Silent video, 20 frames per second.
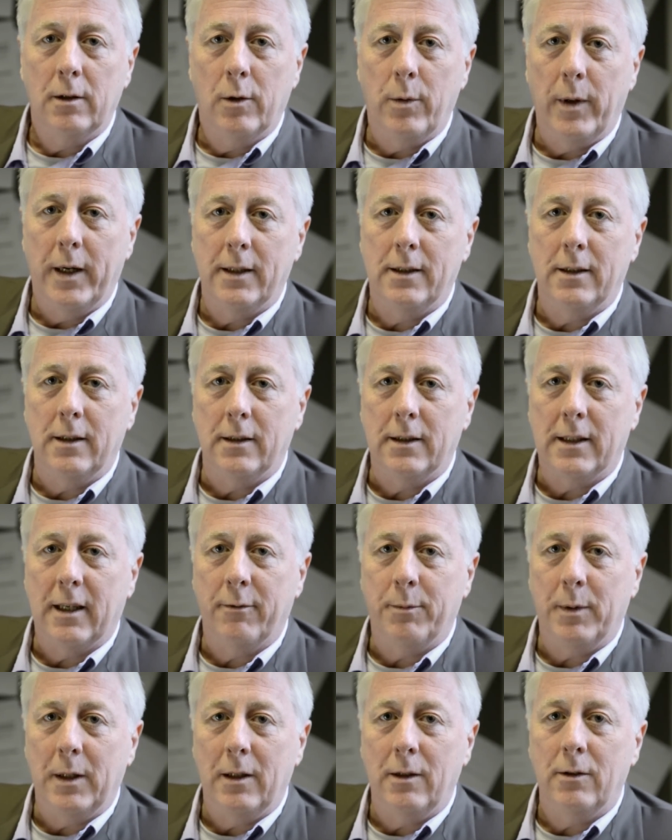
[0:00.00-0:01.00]
questions
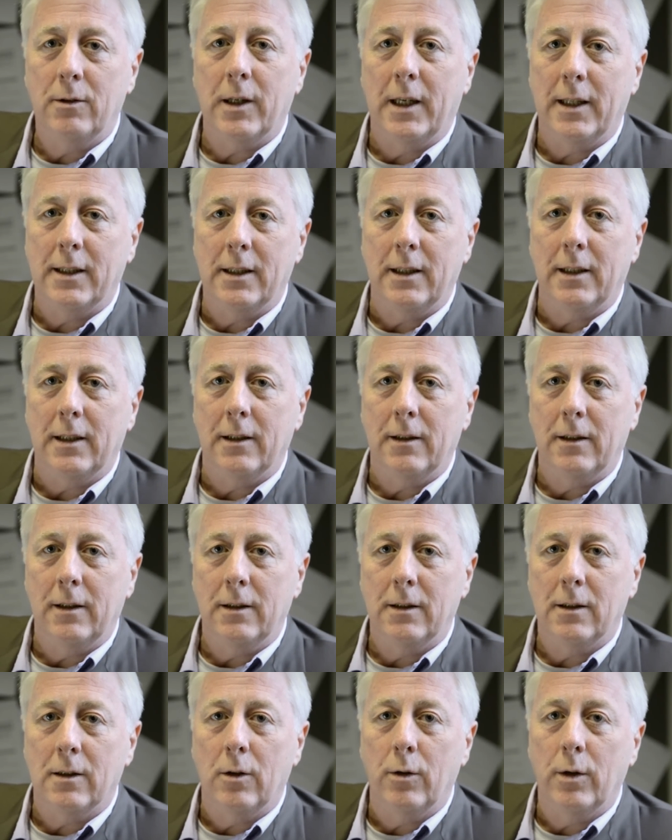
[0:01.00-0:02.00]
I've been interested in
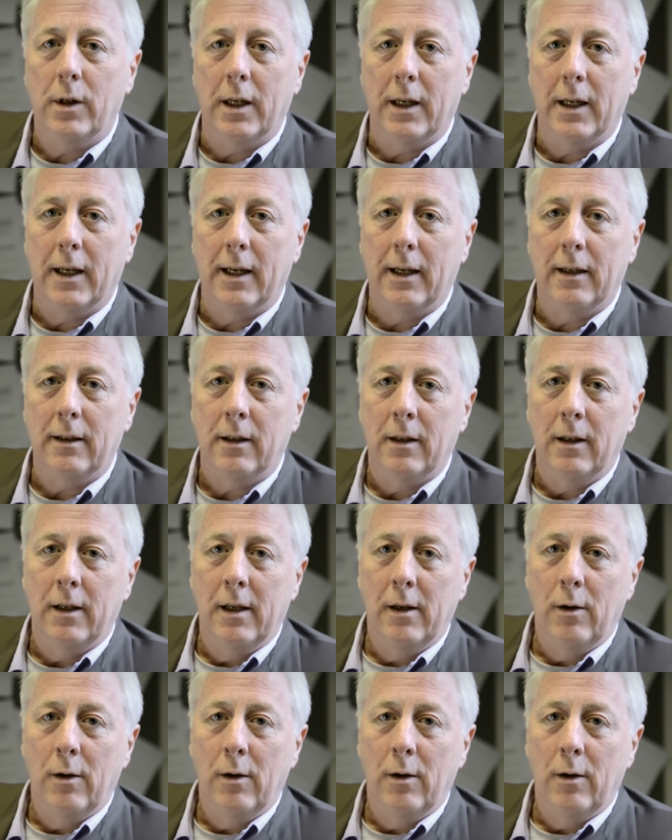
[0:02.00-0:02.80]
is looking at